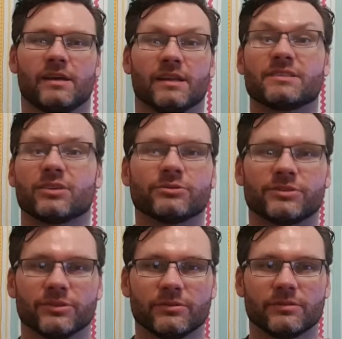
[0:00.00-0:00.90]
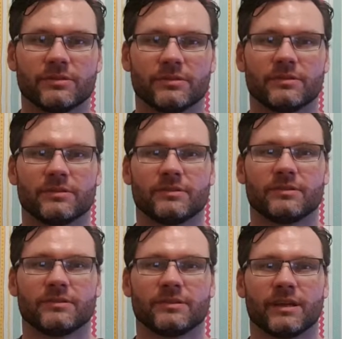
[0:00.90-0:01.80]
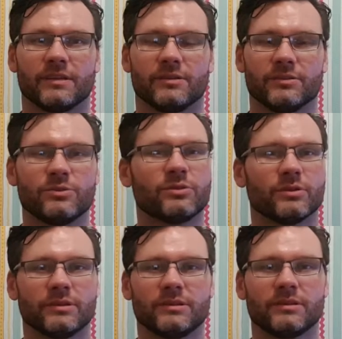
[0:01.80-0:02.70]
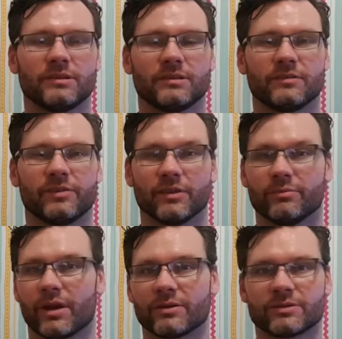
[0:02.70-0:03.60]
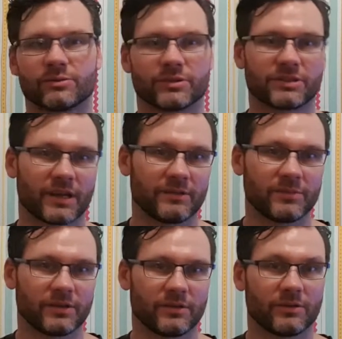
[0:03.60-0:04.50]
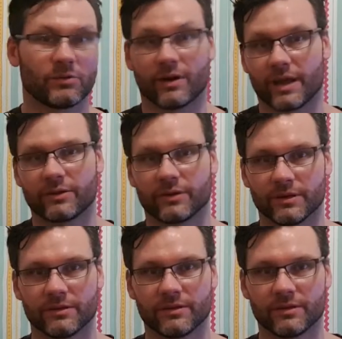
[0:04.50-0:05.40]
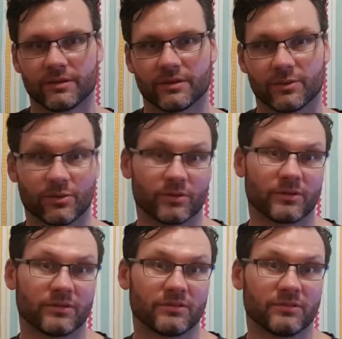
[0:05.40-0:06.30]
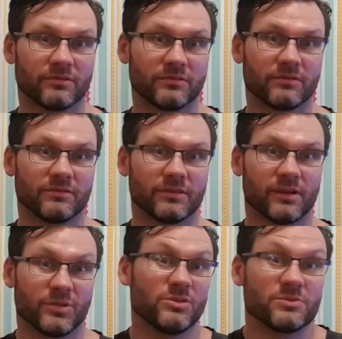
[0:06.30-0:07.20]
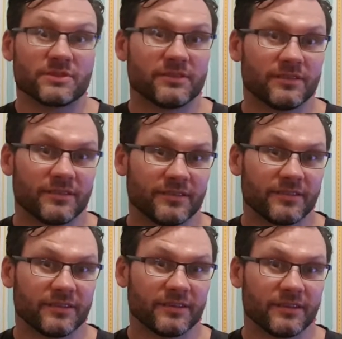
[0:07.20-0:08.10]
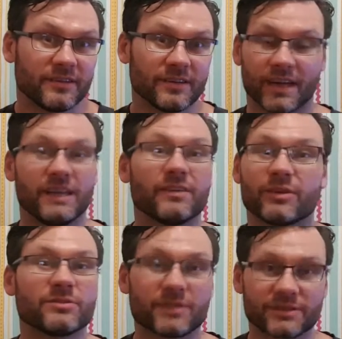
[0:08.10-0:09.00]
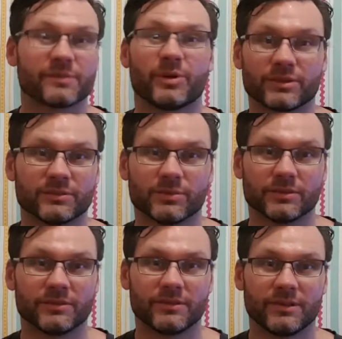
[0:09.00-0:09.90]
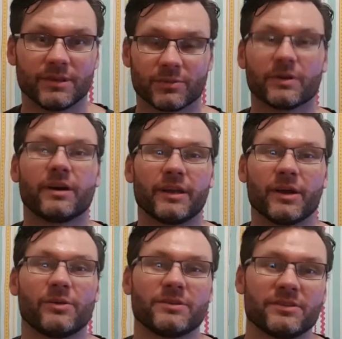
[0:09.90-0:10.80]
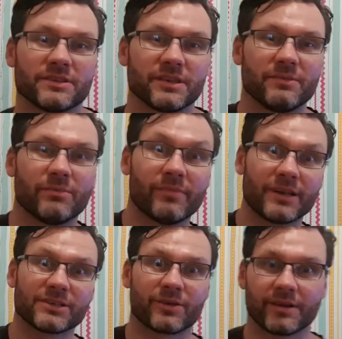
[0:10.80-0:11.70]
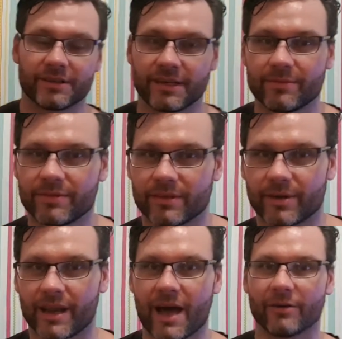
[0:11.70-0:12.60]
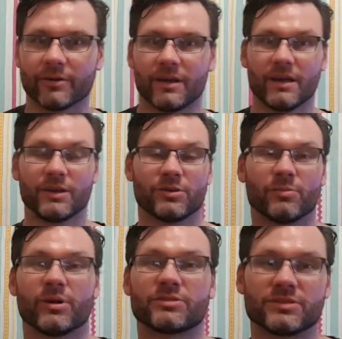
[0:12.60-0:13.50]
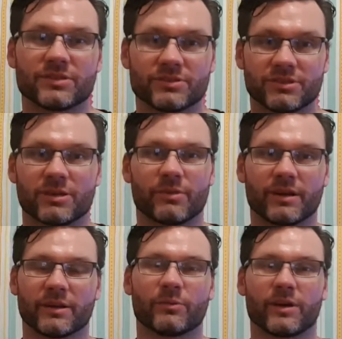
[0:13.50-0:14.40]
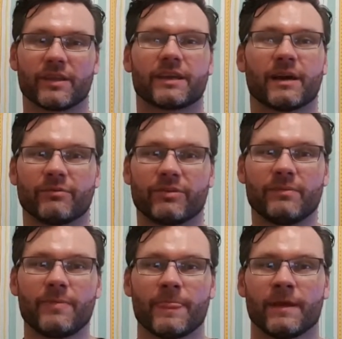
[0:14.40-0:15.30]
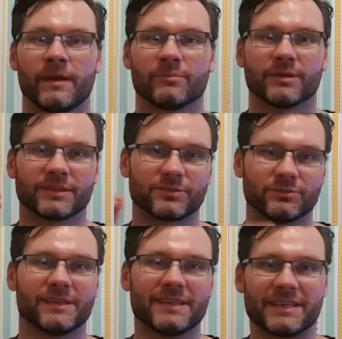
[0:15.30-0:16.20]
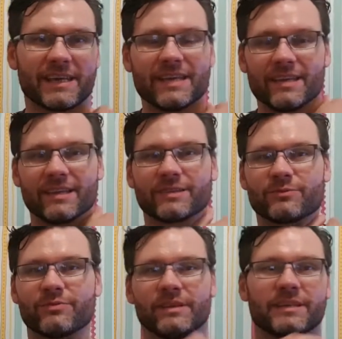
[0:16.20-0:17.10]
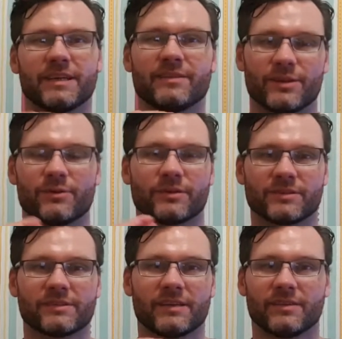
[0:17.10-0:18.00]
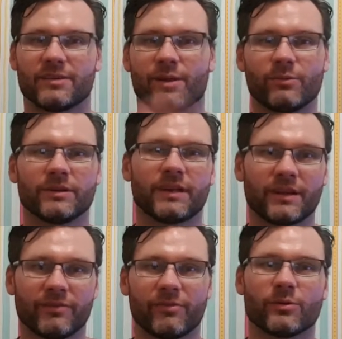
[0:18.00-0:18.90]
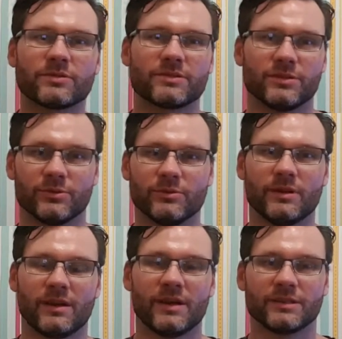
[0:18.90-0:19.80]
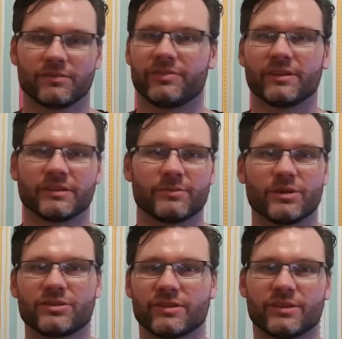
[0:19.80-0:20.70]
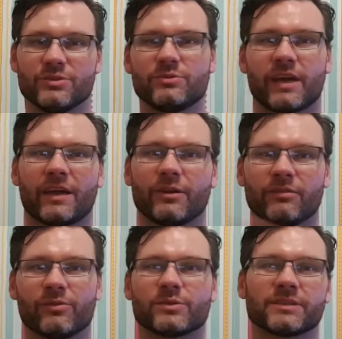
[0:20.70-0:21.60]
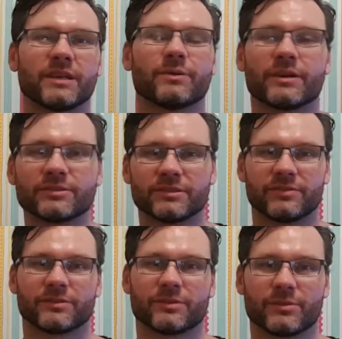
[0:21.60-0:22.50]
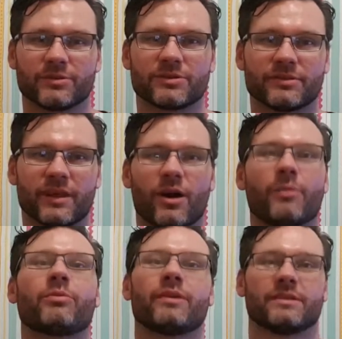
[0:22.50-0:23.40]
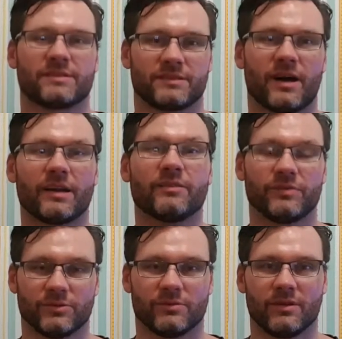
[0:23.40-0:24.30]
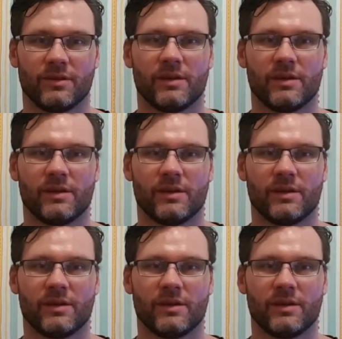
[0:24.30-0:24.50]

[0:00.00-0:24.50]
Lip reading: insults you, then you could feel embarrassed or ashamed or angry or amused. Any of those things are possible. We're going to go into this in much greater depth about how your emotions are generated and where they come from, but it's really key. It's really key that you understand that no one can force you to feel an emotion, and you cannot force anyone else to feel an emotion. They operate inside of you.